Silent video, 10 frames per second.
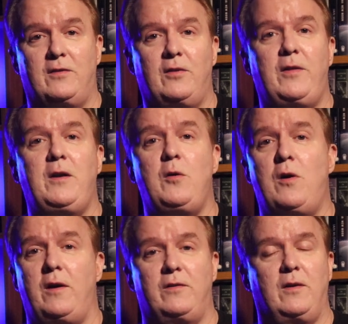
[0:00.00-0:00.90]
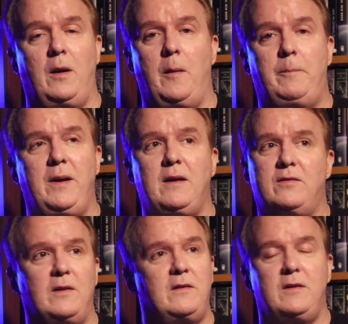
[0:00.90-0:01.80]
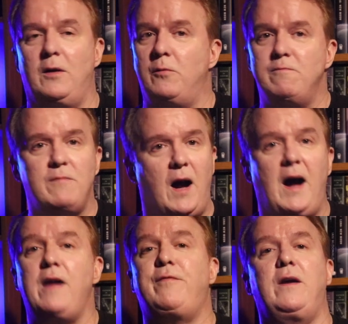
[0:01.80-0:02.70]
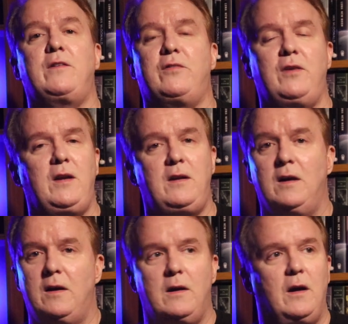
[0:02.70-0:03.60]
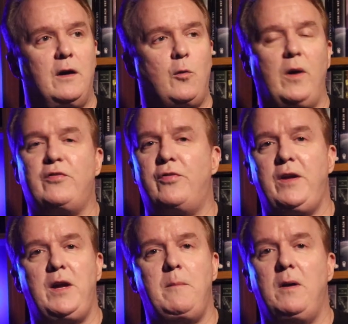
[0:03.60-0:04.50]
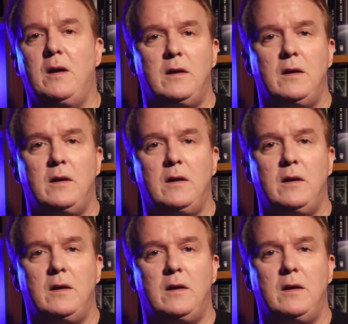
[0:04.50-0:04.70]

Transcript: So there you are. It's a big, something, you know, high fantasy uh, quest theme,